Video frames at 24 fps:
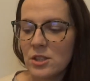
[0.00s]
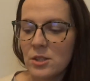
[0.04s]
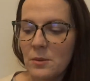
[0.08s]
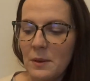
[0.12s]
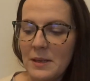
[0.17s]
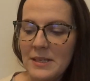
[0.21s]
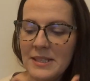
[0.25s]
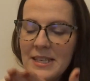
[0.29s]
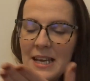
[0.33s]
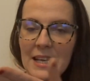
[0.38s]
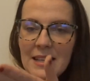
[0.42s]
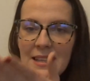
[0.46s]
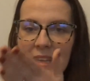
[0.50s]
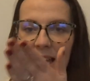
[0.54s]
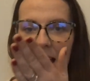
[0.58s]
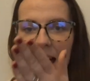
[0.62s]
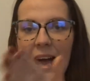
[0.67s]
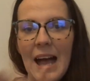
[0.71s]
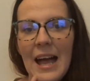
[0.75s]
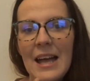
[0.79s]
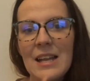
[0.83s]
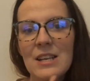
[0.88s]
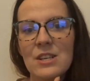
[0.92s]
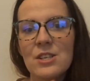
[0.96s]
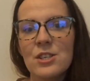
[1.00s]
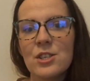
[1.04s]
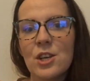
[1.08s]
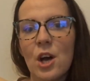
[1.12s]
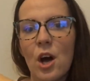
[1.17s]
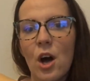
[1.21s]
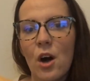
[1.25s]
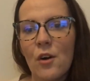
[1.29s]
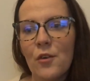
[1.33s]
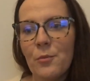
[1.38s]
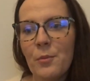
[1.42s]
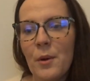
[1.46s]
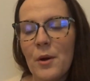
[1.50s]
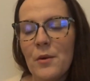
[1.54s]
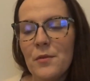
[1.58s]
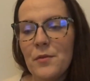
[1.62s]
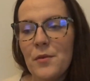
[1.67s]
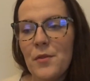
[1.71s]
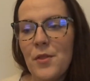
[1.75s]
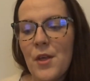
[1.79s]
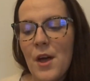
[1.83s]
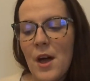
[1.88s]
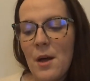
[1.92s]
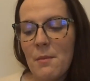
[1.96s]
So I take the ends off
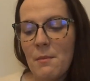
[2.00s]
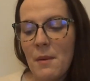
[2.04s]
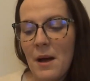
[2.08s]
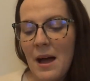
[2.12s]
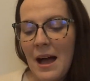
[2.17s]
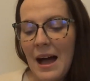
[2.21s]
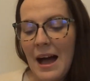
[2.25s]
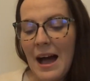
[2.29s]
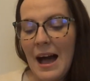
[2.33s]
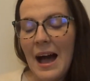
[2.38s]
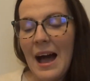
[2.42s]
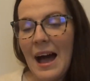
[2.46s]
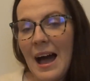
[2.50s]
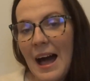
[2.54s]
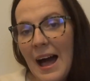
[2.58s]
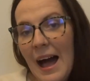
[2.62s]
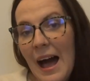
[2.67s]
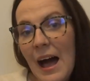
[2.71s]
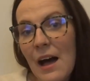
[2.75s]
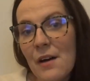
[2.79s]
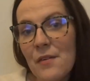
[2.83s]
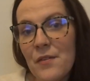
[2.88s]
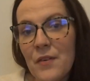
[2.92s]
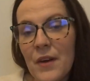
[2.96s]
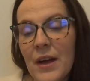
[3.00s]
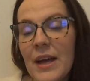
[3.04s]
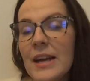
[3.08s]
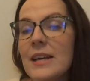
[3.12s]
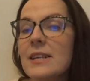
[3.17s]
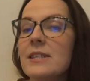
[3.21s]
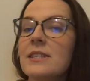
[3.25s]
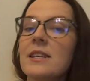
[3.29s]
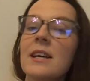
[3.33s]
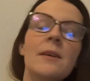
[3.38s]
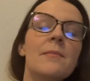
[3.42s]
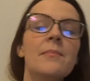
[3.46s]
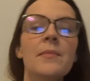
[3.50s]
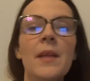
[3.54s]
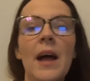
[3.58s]
both of them, I half it,